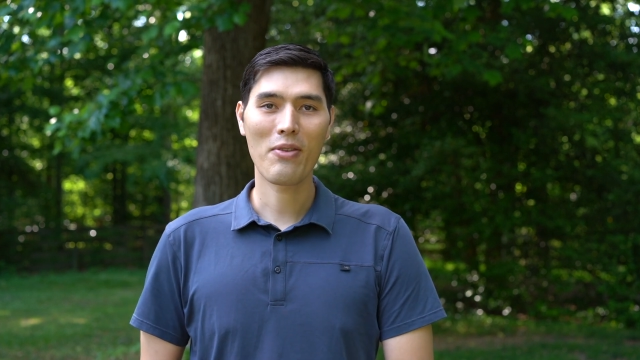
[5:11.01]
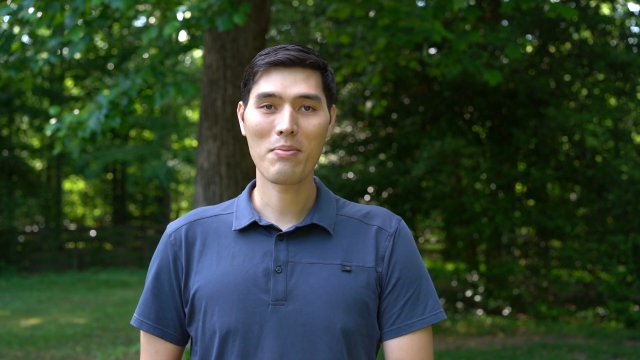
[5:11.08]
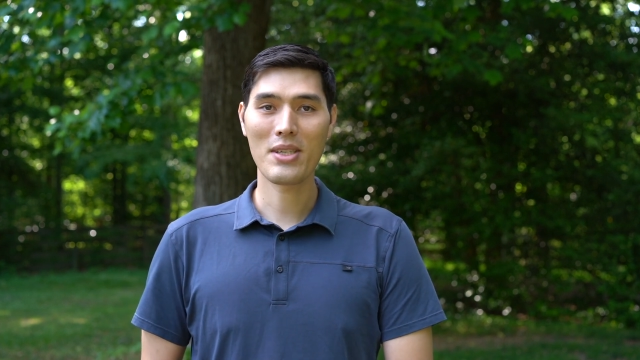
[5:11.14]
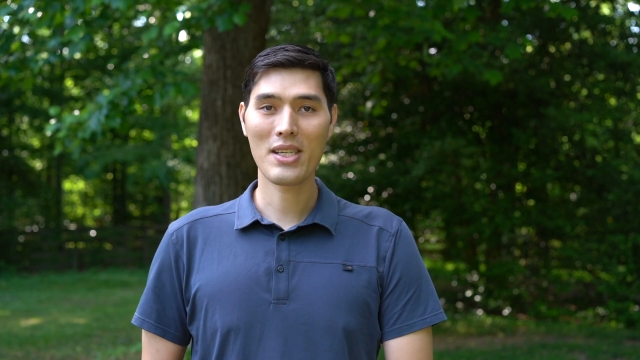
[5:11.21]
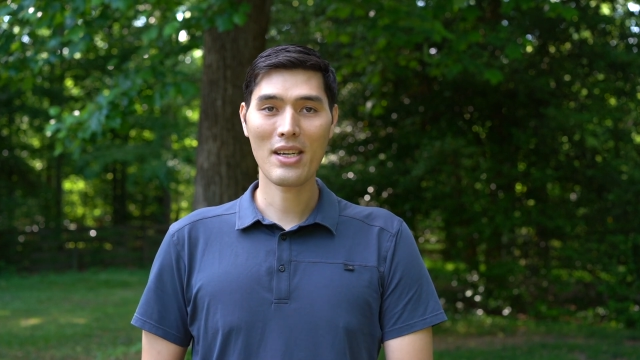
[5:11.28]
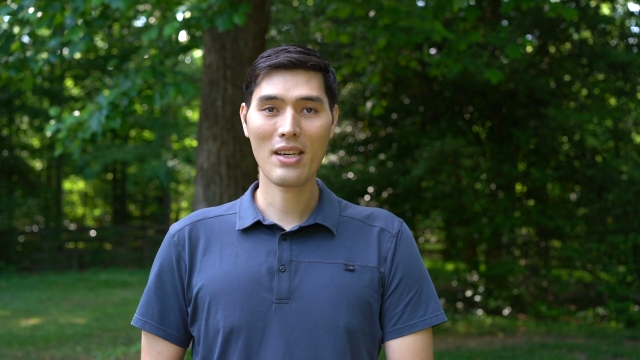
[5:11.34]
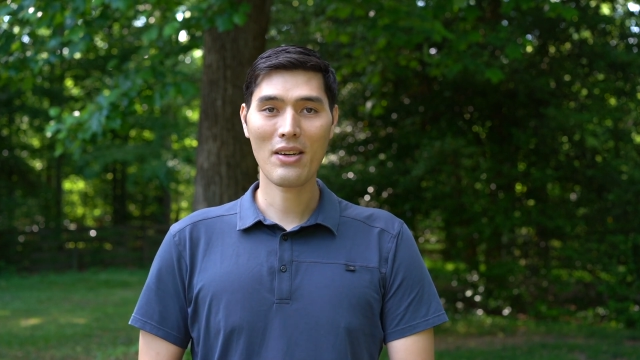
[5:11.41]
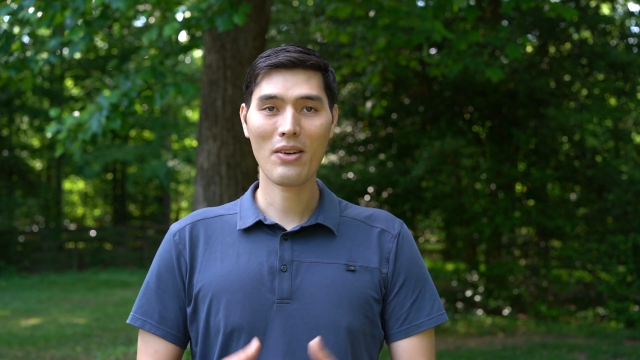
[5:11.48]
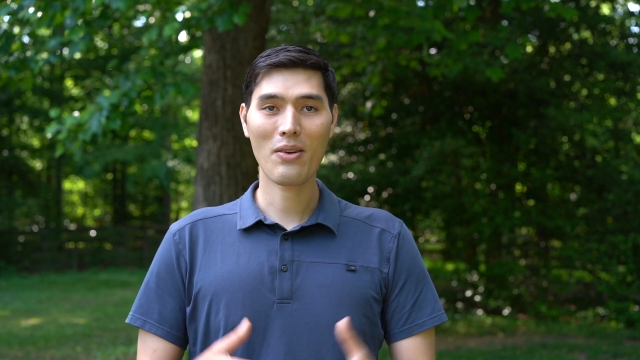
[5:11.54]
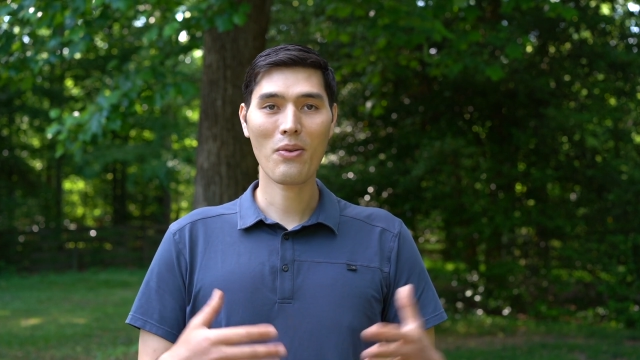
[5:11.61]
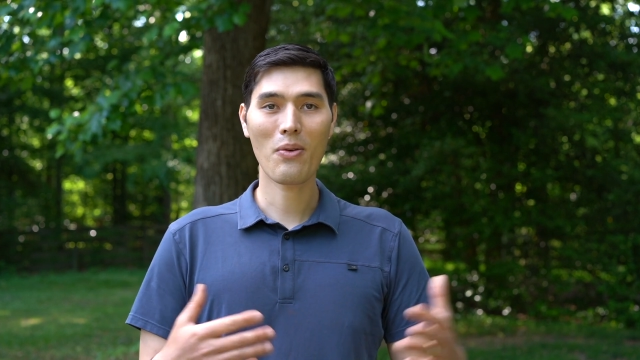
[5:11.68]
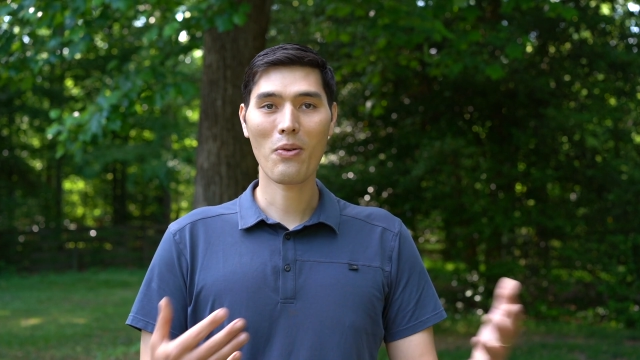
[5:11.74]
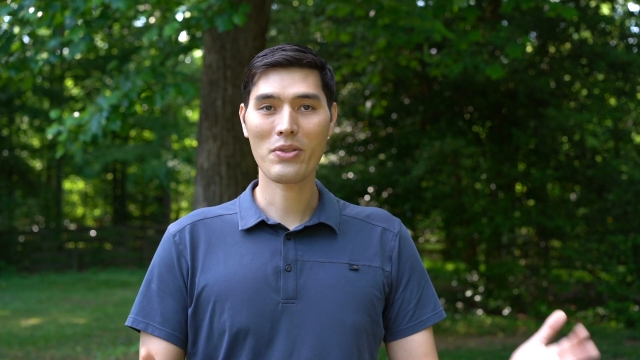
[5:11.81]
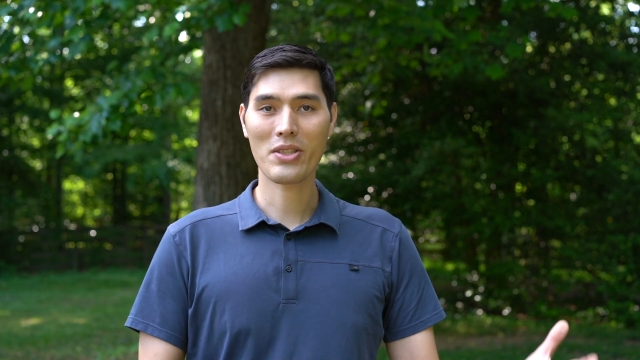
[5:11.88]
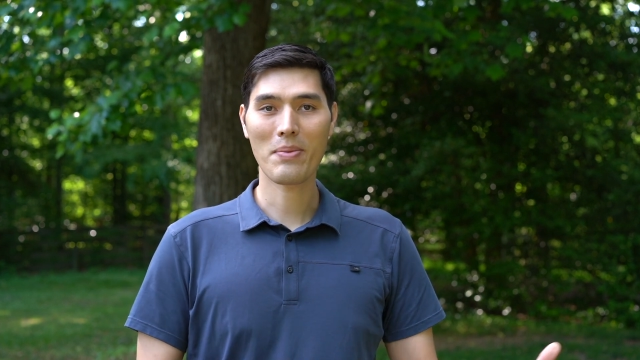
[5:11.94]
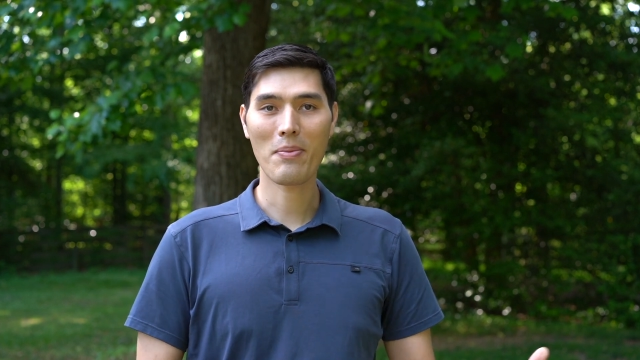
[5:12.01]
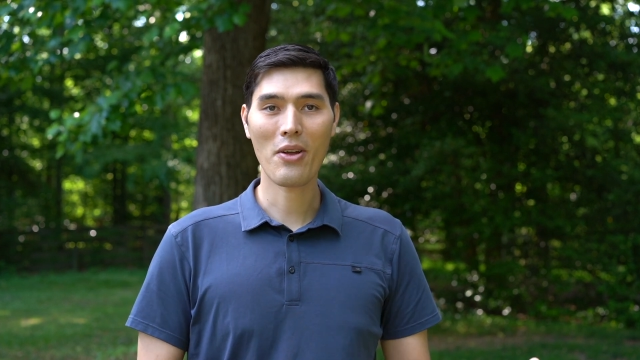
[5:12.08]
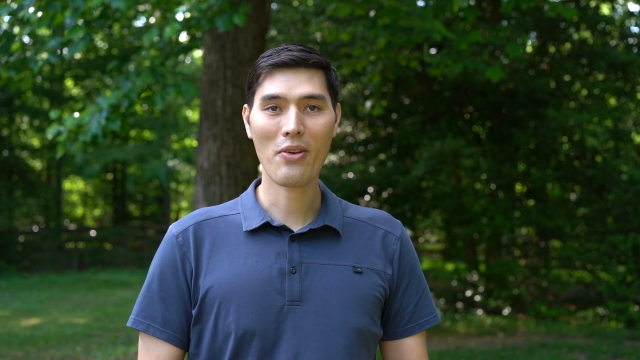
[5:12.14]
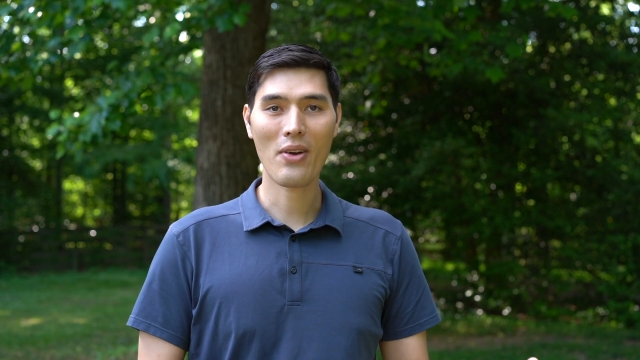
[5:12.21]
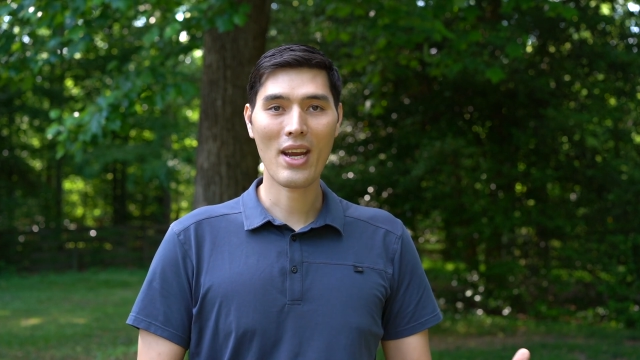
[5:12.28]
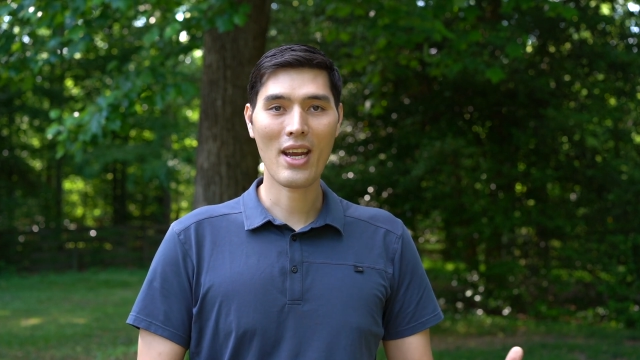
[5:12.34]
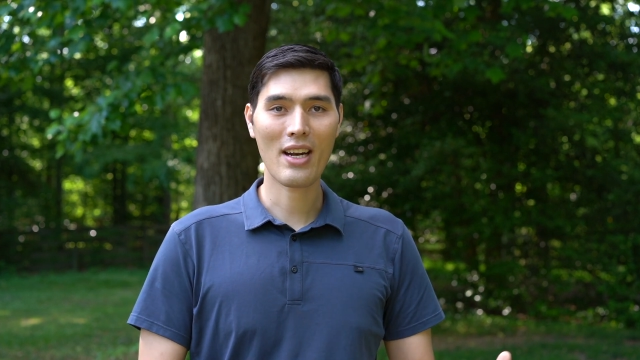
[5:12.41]
deer or some
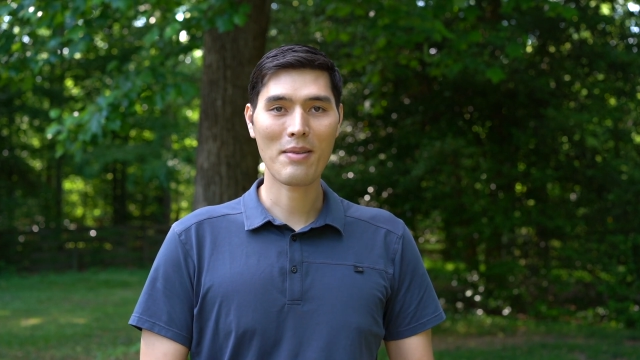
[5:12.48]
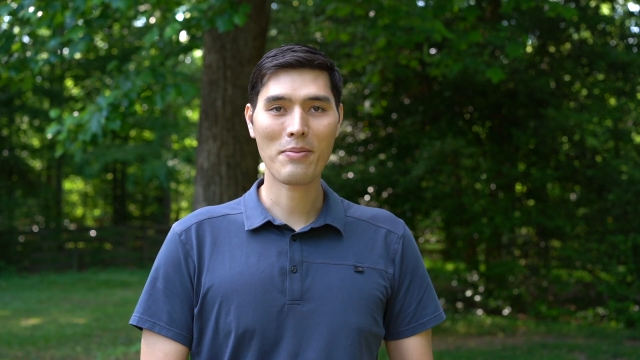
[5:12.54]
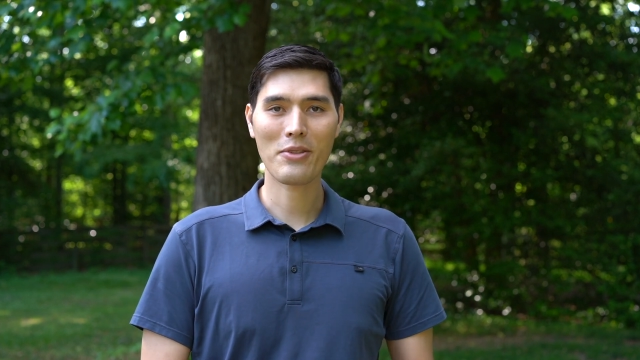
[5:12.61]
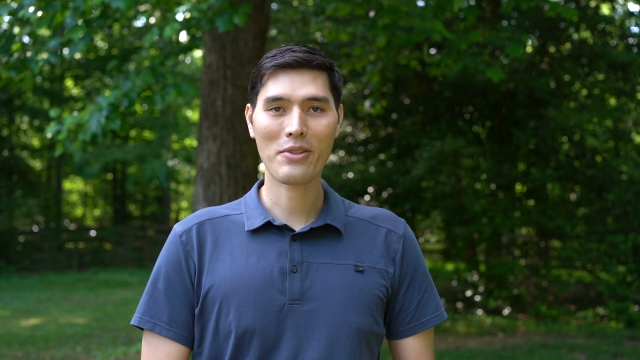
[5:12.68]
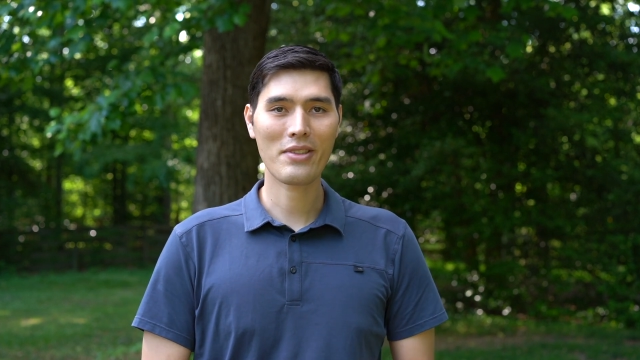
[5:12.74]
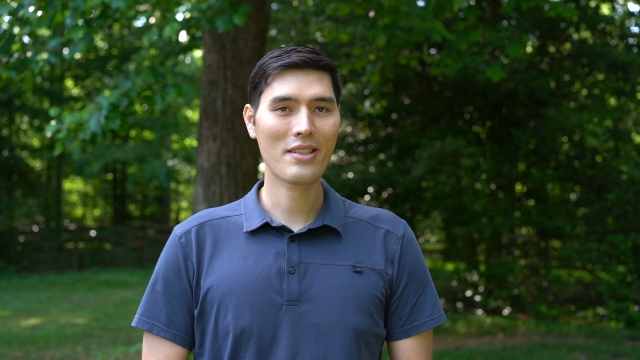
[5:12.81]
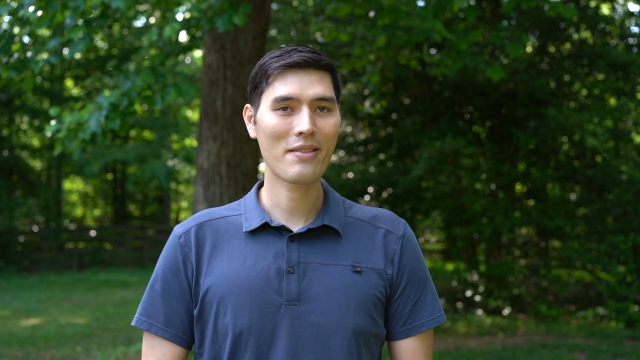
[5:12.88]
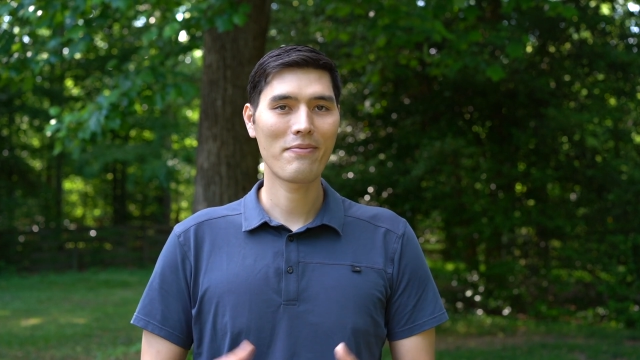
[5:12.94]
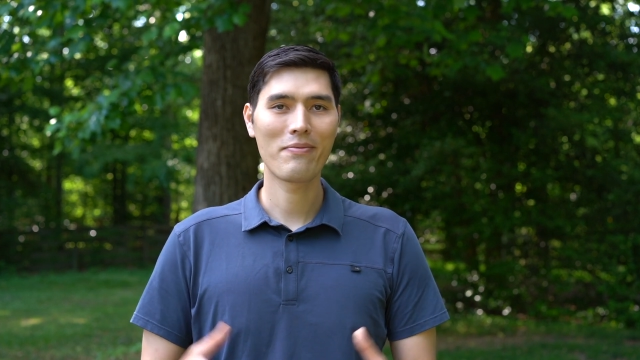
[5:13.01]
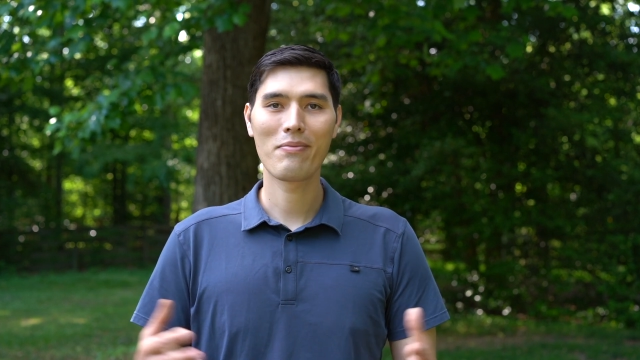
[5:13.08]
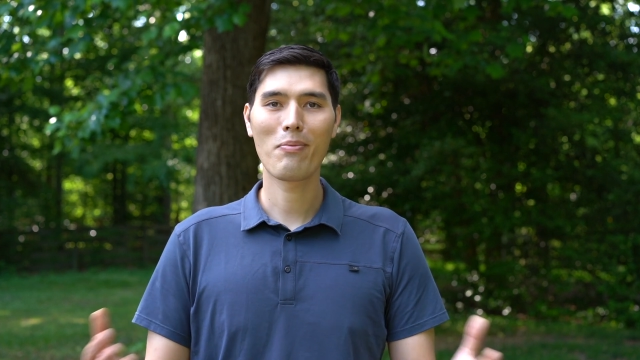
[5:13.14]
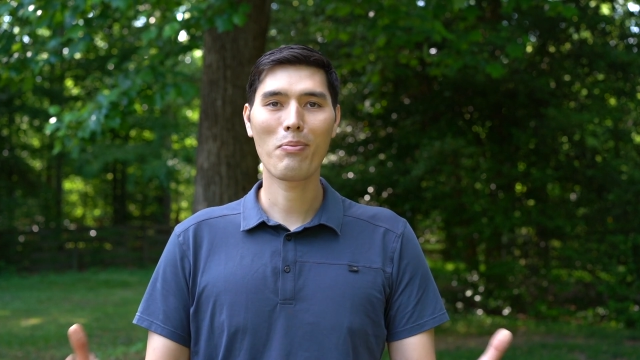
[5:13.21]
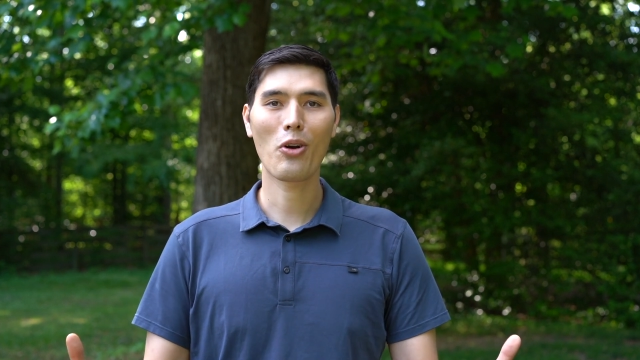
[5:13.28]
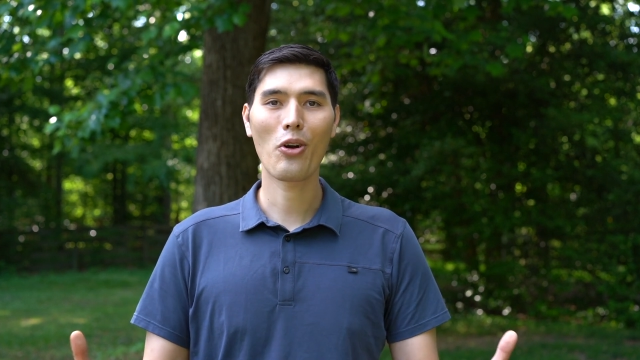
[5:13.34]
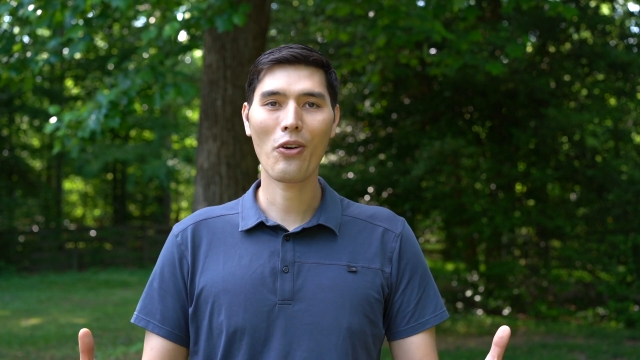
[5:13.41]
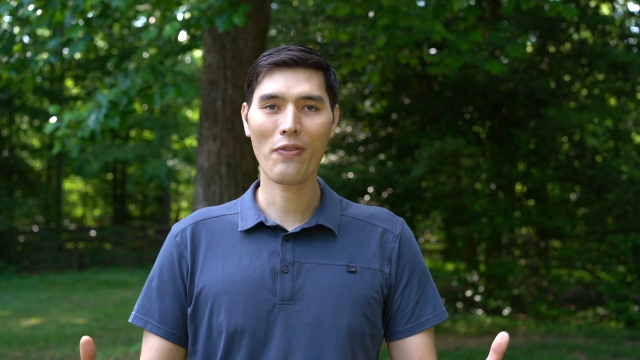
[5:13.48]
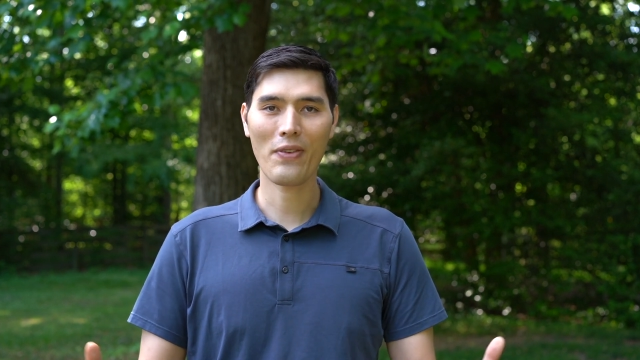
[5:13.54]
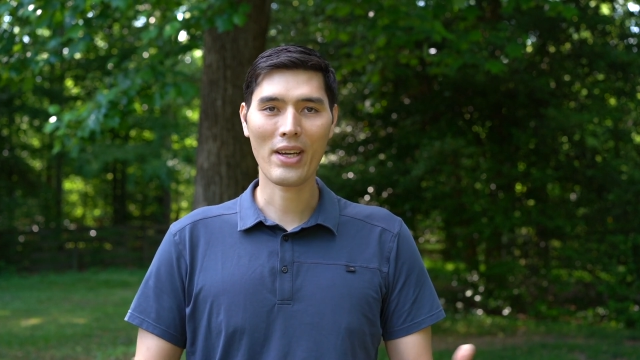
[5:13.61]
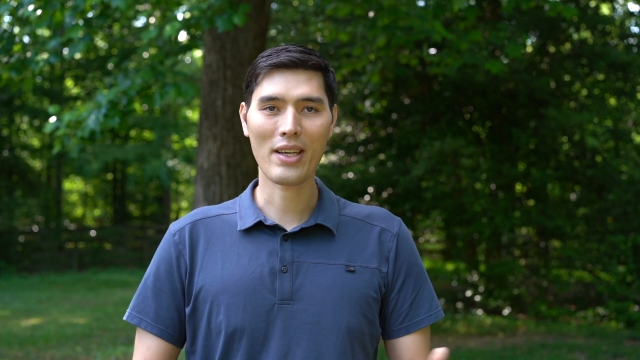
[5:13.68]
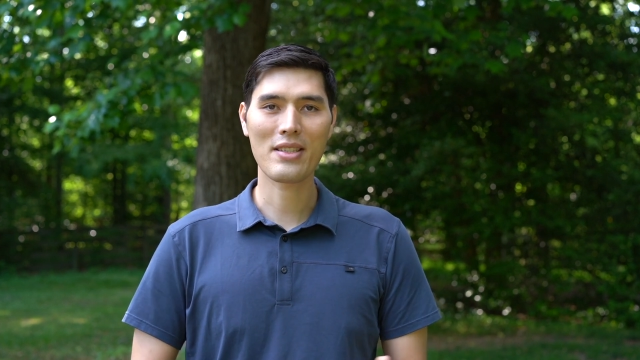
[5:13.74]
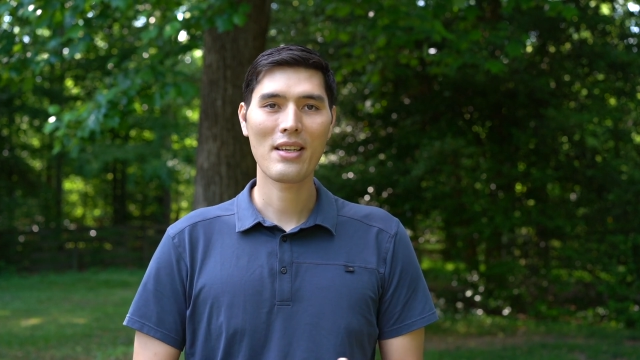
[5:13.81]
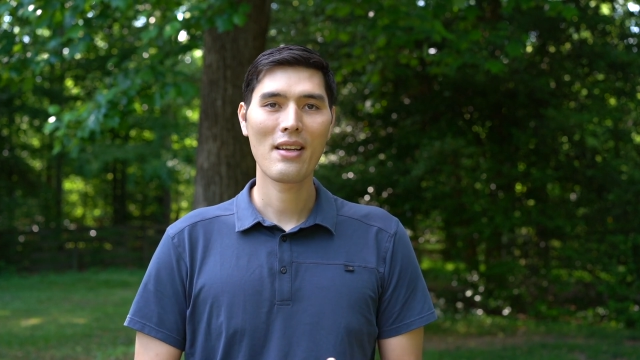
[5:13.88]
other animals,
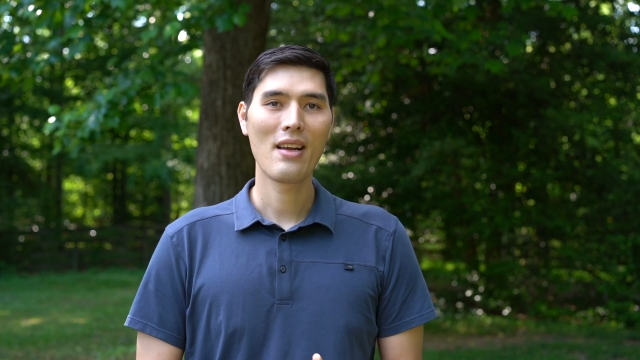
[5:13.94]
perfect.